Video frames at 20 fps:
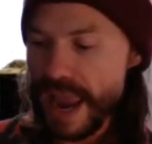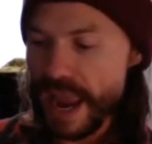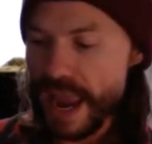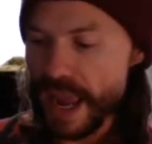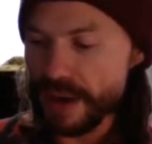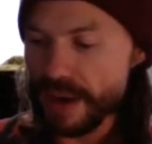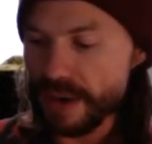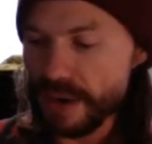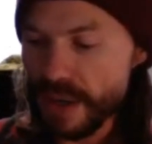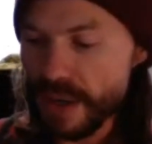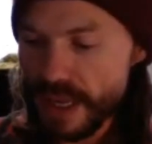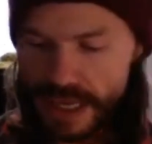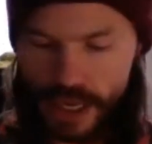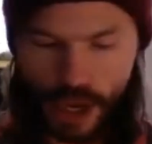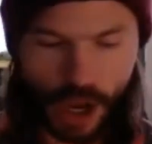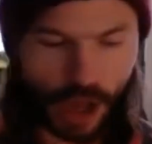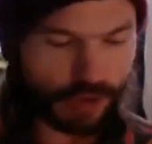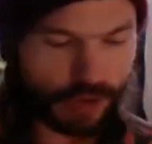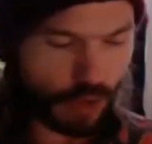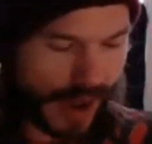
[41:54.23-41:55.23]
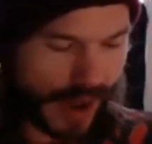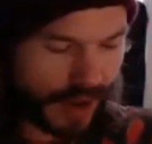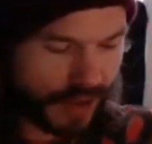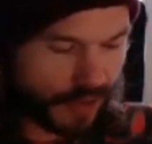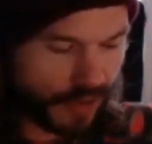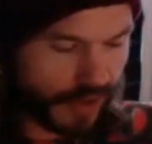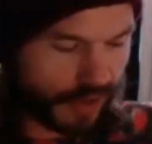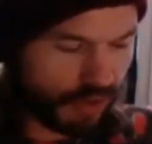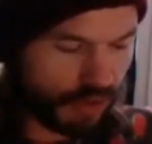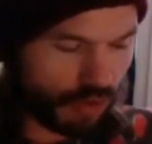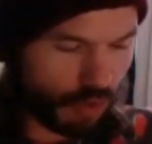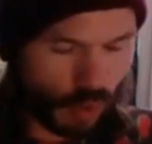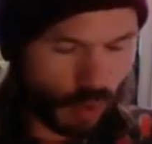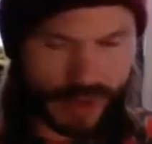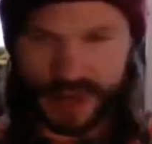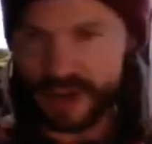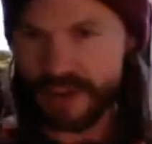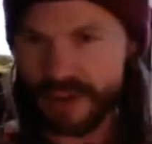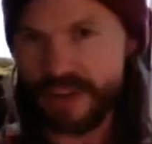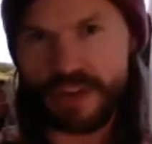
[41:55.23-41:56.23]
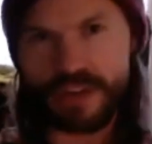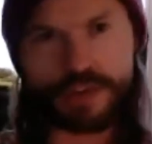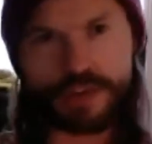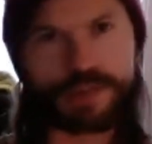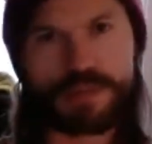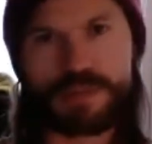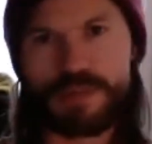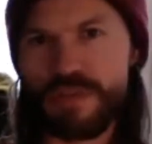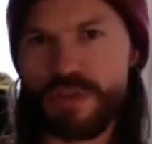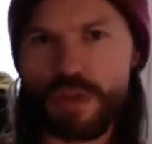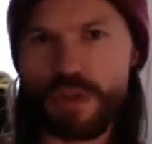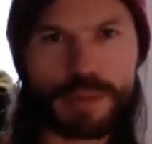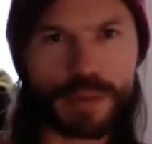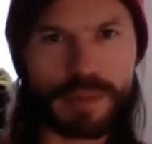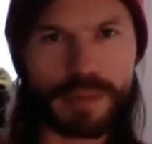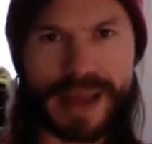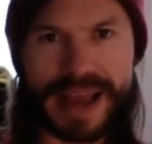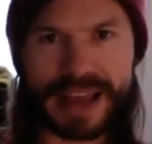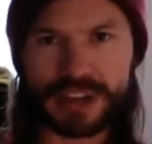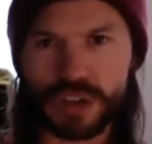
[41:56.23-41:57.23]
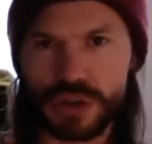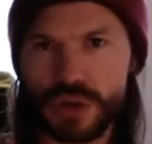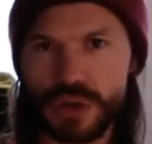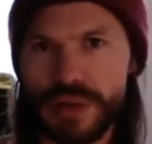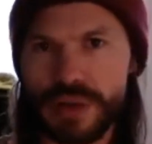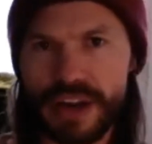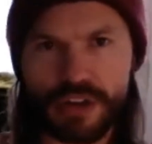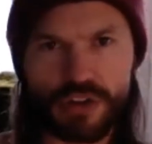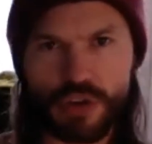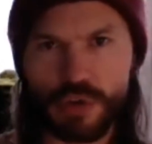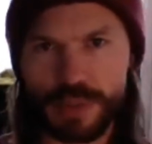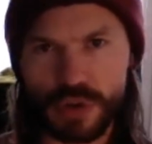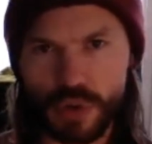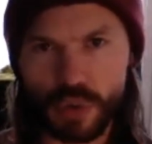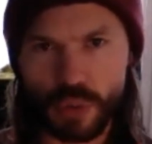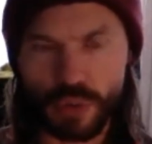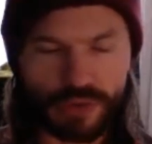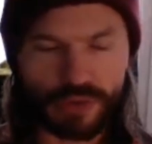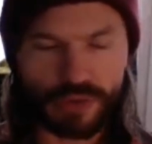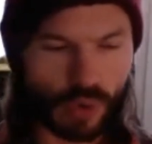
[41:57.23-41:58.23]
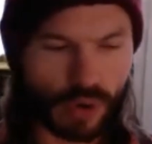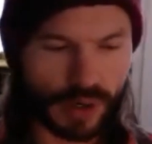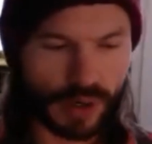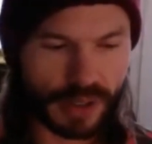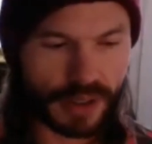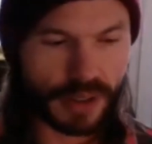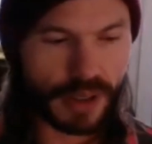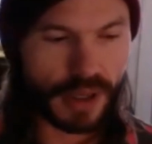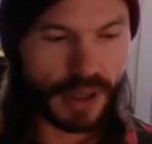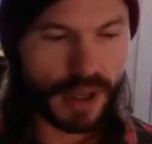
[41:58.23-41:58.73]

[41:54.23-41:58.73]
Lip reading: And he also has this sword, and it's this super magical, like super cool sword.